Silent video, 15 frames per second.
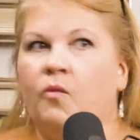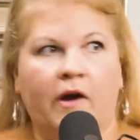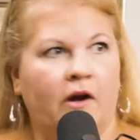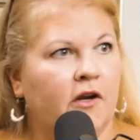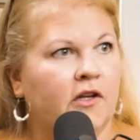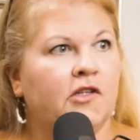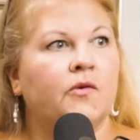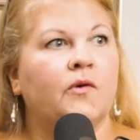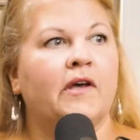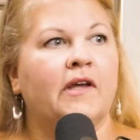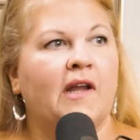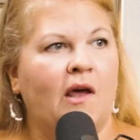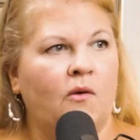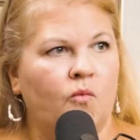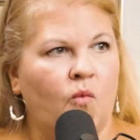know where to do
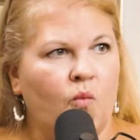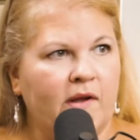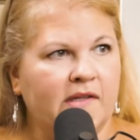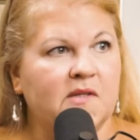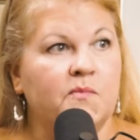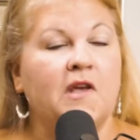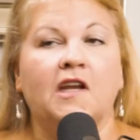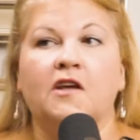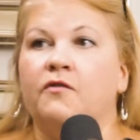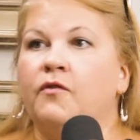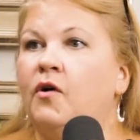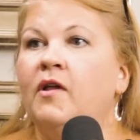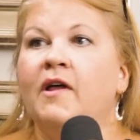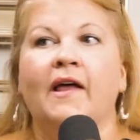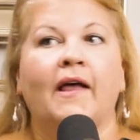it and what's
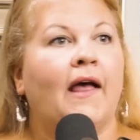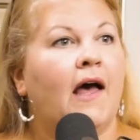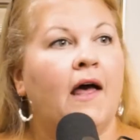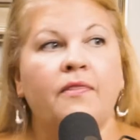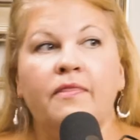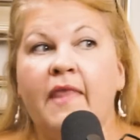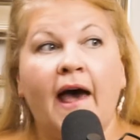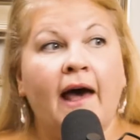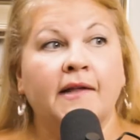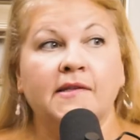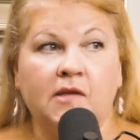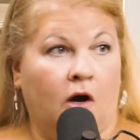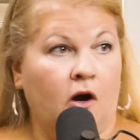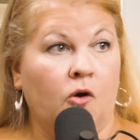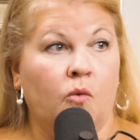meaningful. And
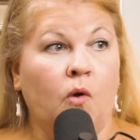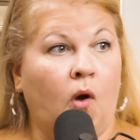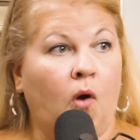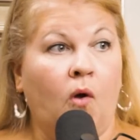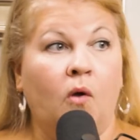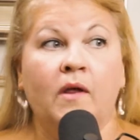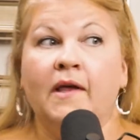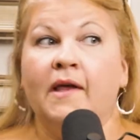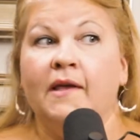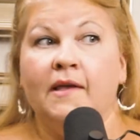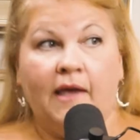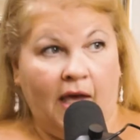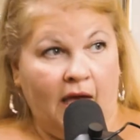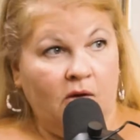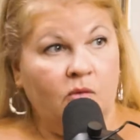that's our role.
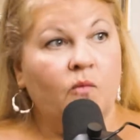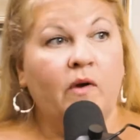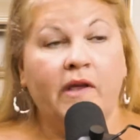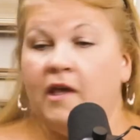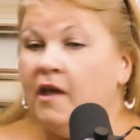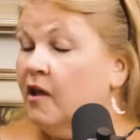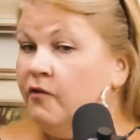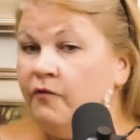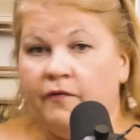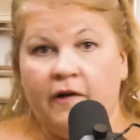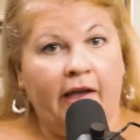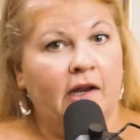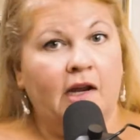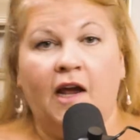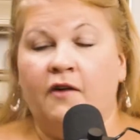Can we
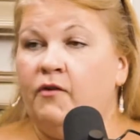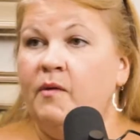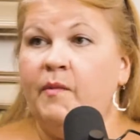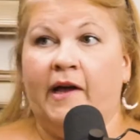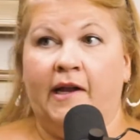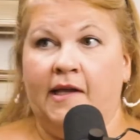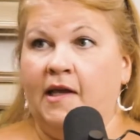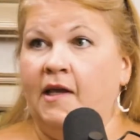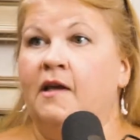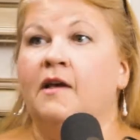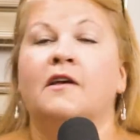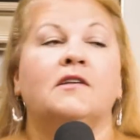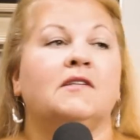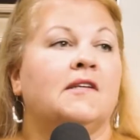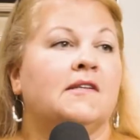invite everybody
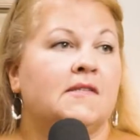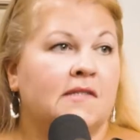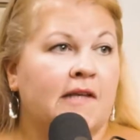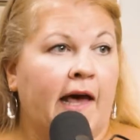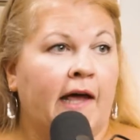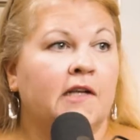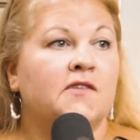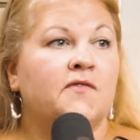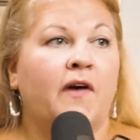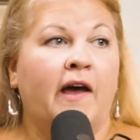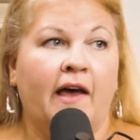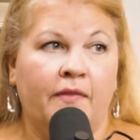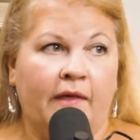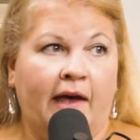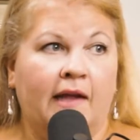to
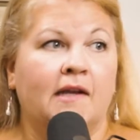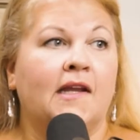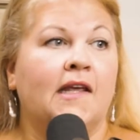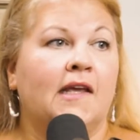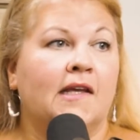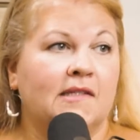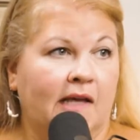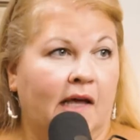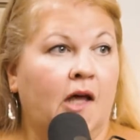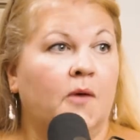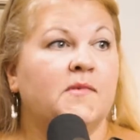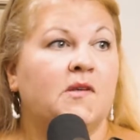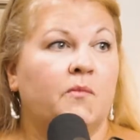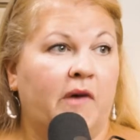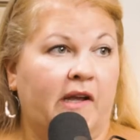satisfy that need to
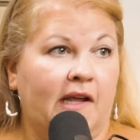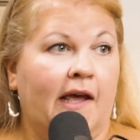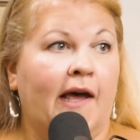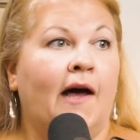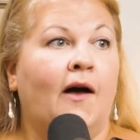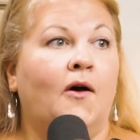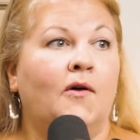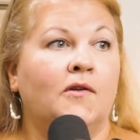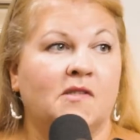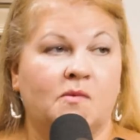help somebody else?